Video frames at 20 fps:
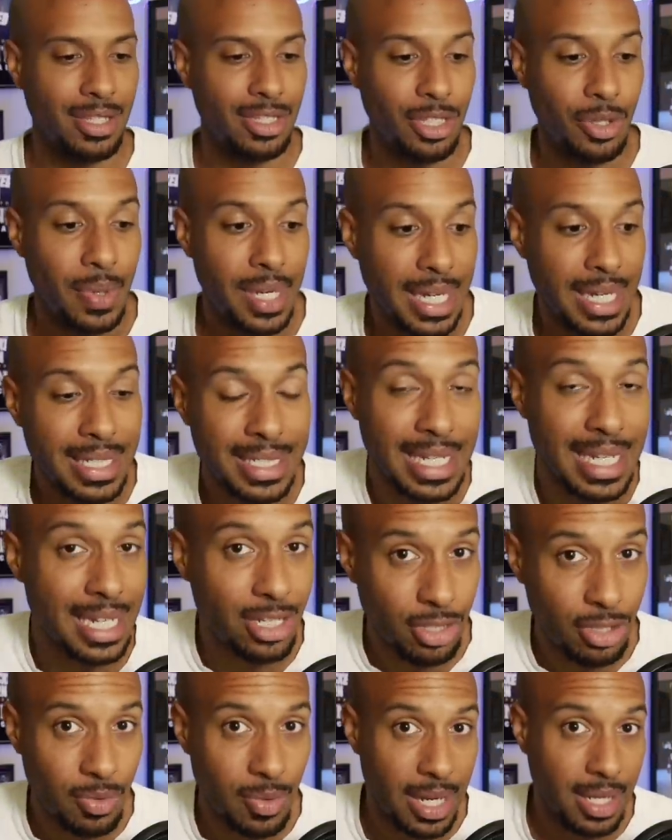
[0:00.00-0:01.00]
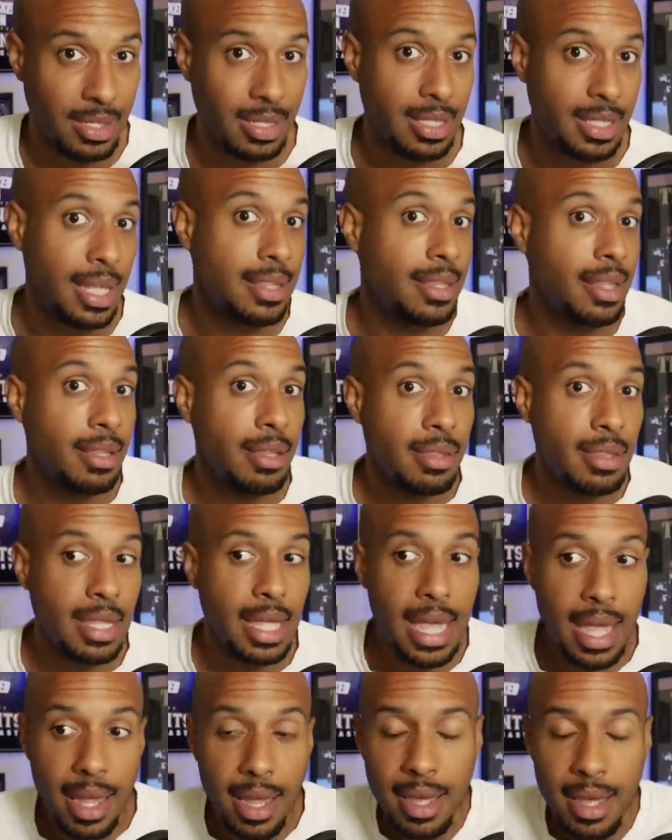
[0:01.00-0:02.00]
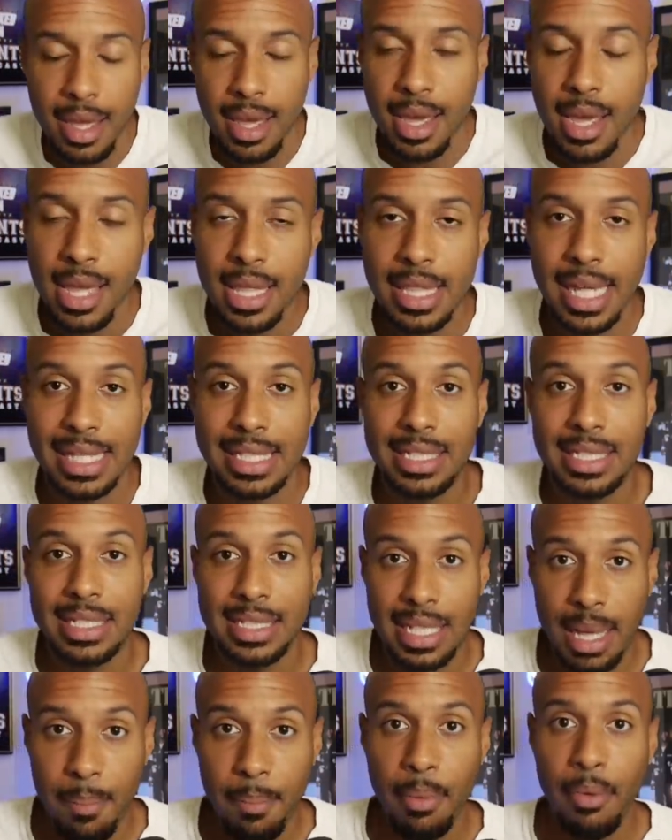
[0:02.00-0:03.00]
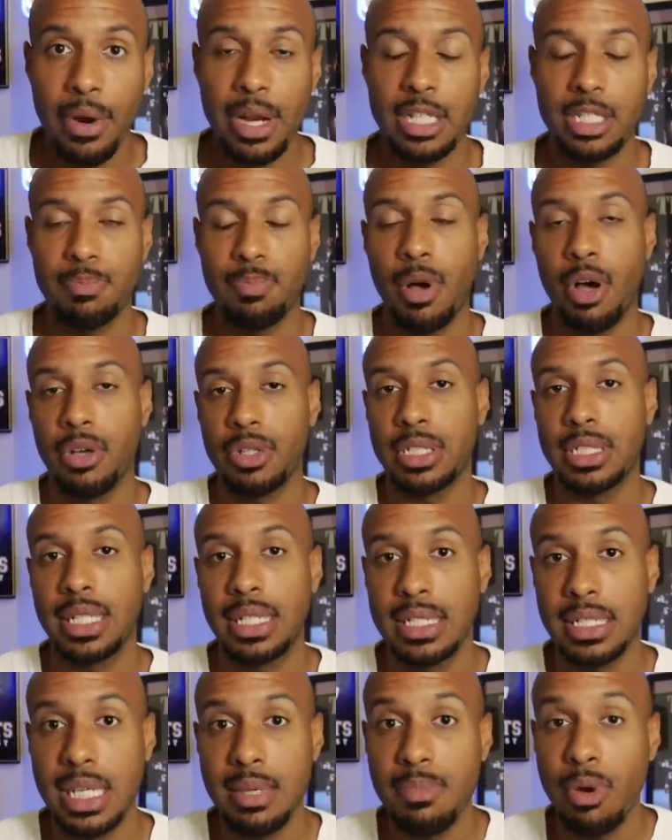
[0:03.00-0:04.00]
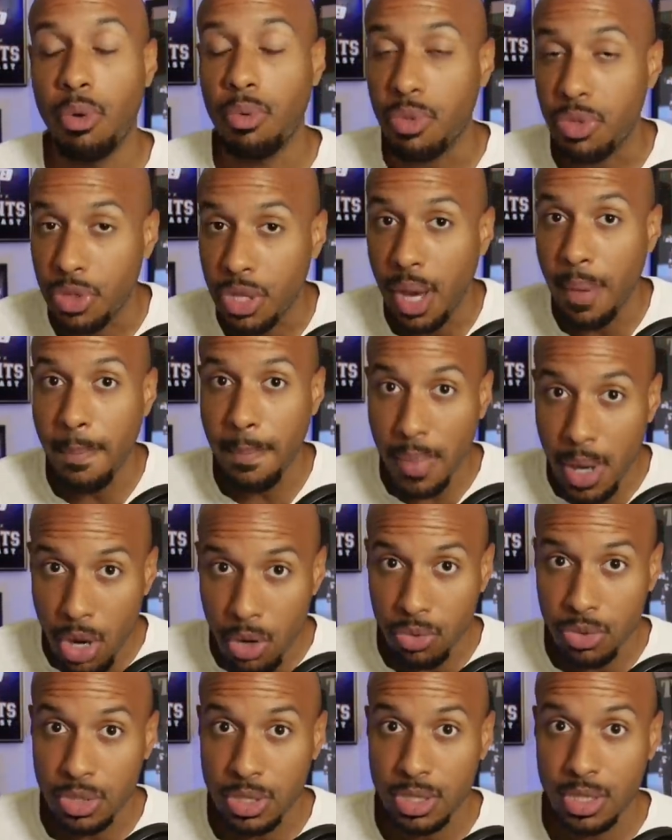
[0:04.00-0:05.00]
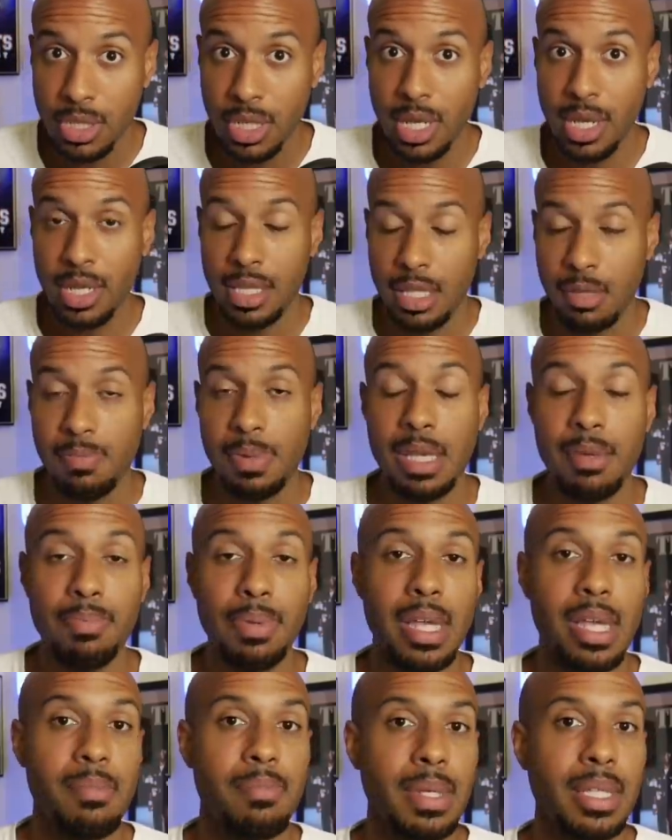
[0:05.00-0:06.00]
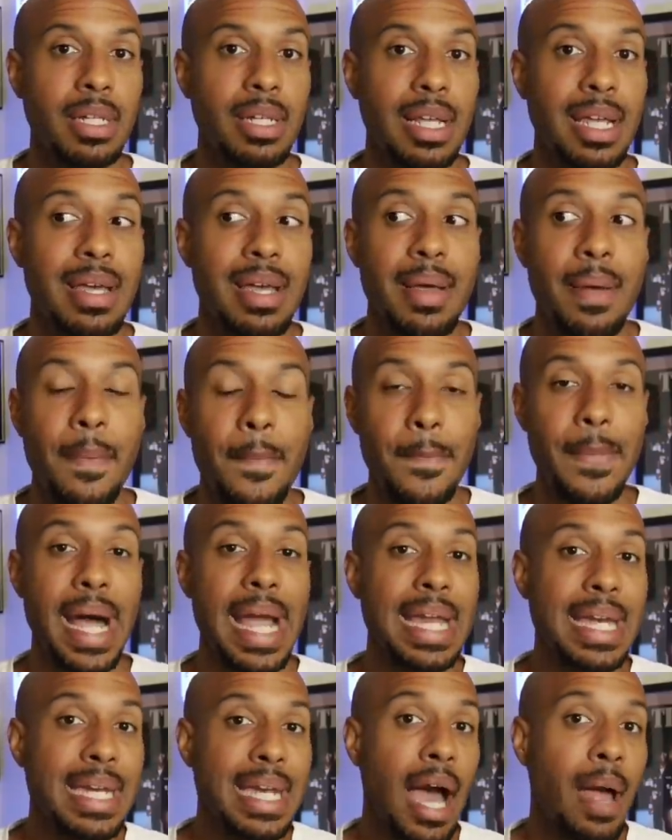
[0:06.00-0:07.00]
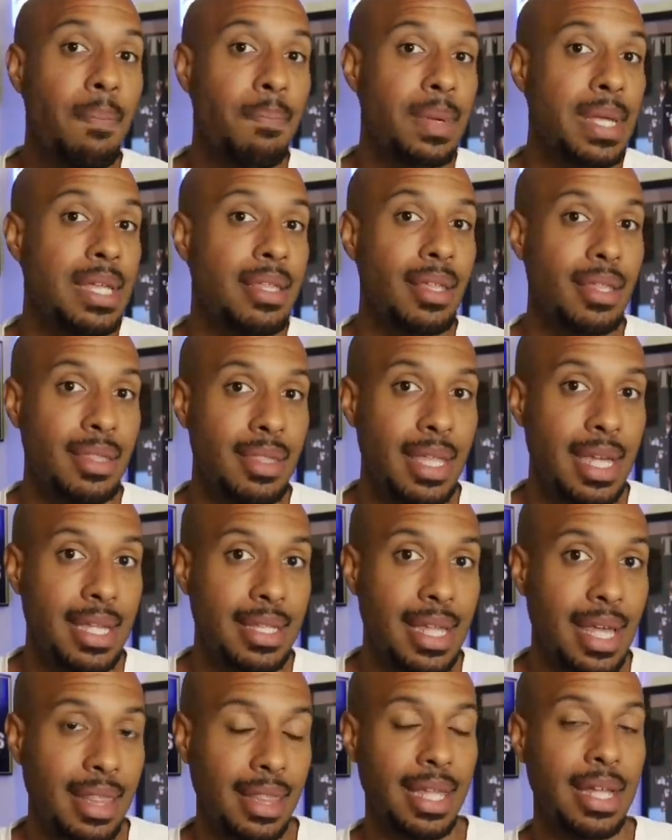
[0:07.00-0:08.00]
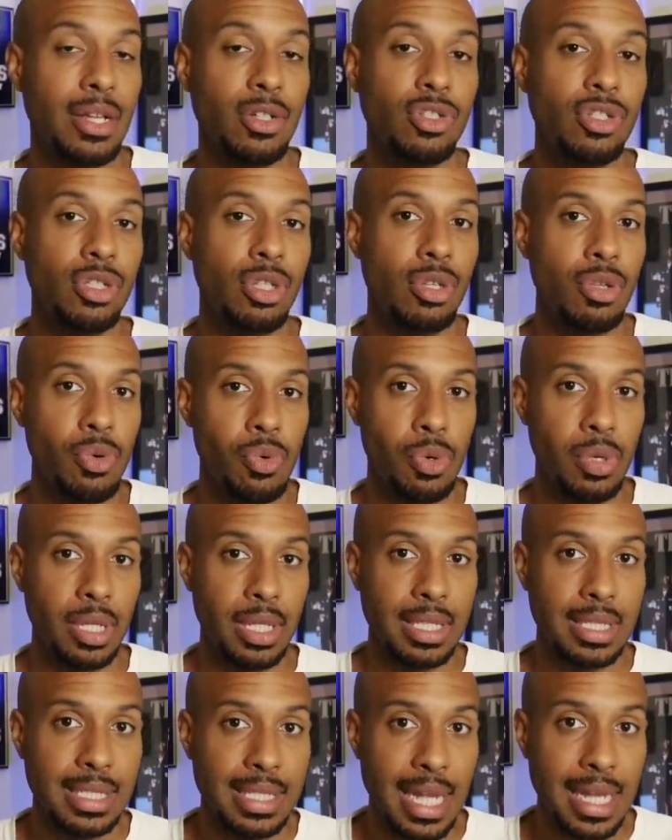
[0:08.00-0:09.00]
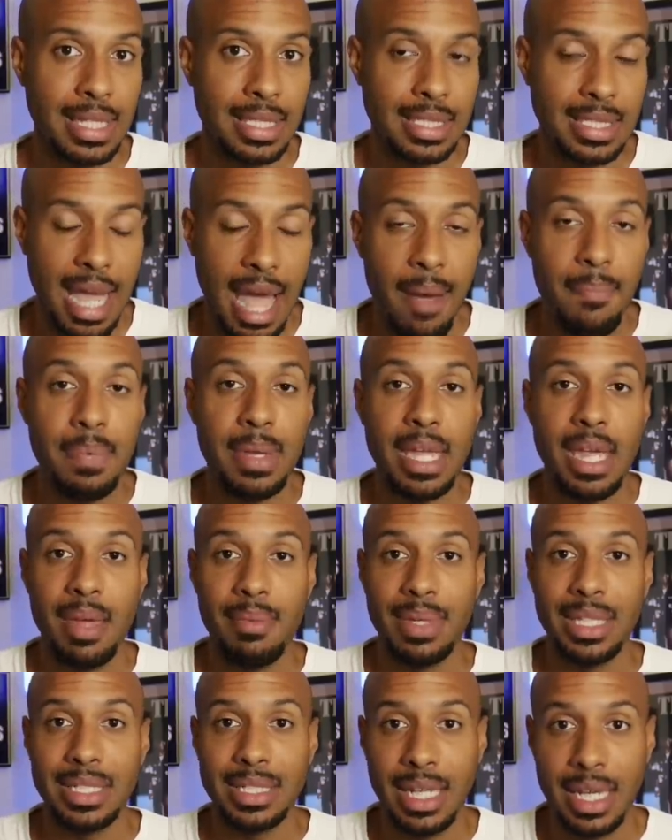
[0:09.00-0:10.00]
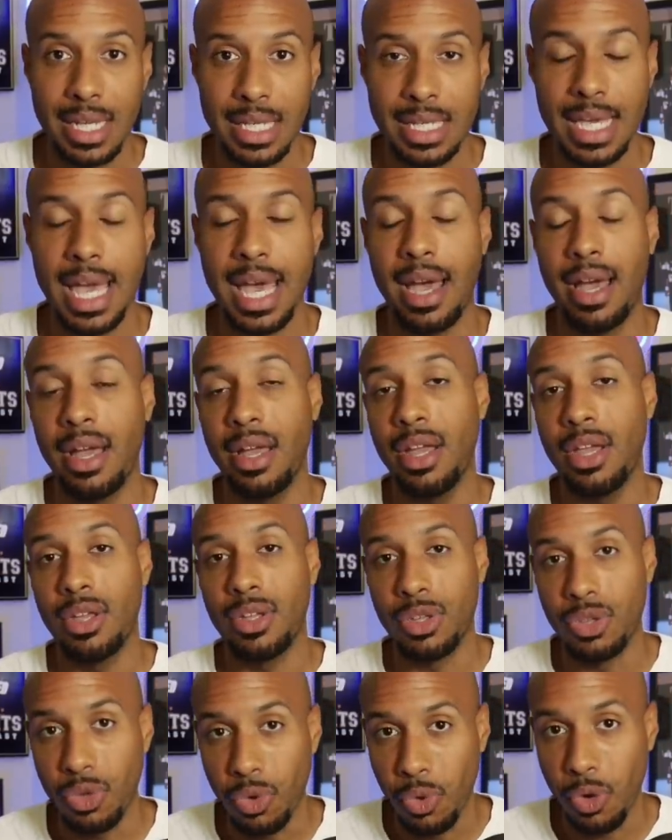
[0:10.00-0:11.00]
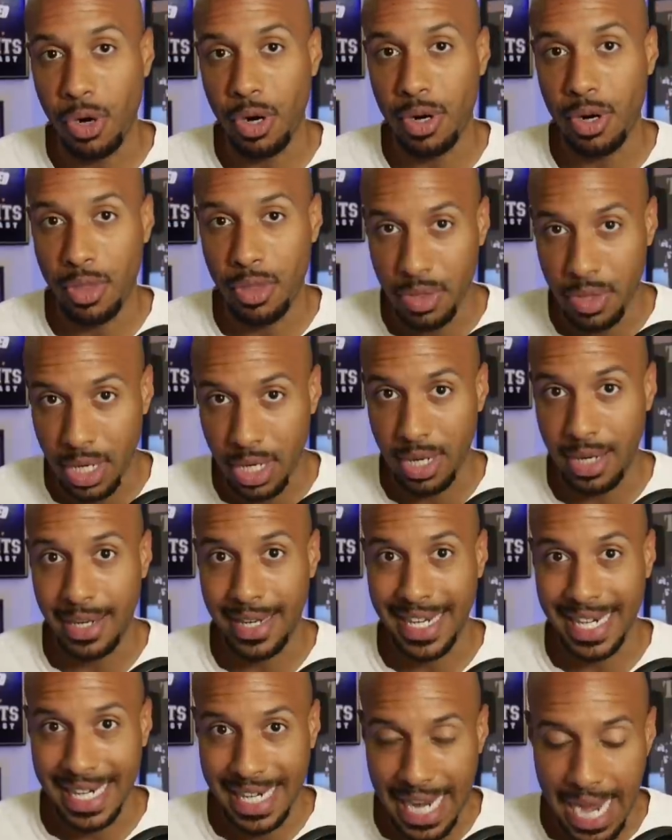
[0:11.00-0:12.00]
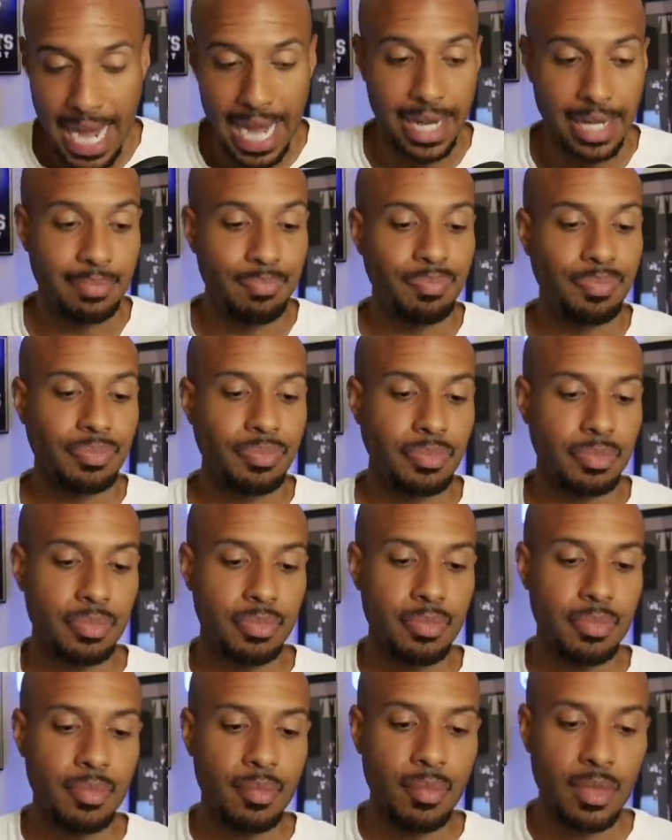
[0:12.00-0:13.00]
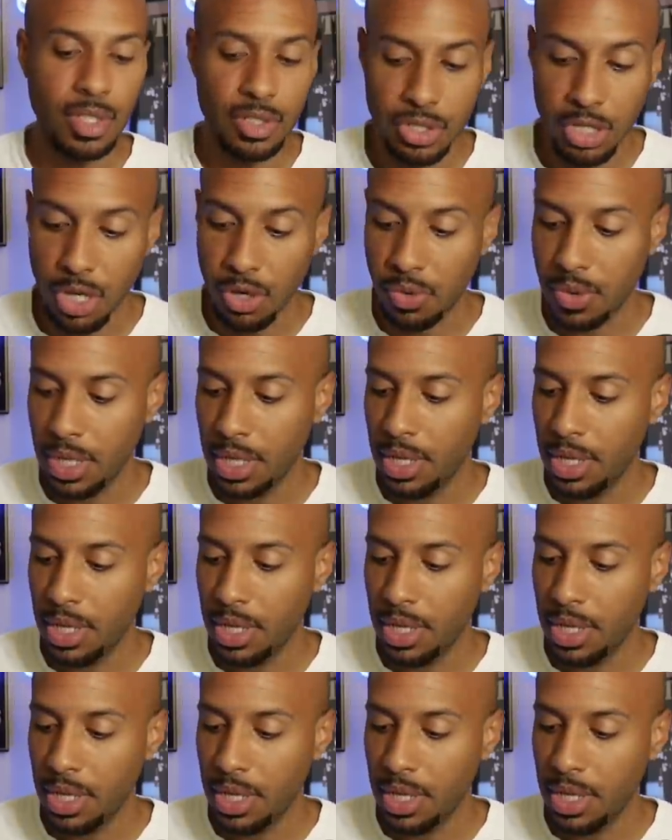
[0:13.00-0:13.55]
So it is interesting that the thing that separates Paulson Adebo the most, the big play ability, might not be the thing that leads the New Orleans Saints tapping him and saying, yeah, you're the guy. So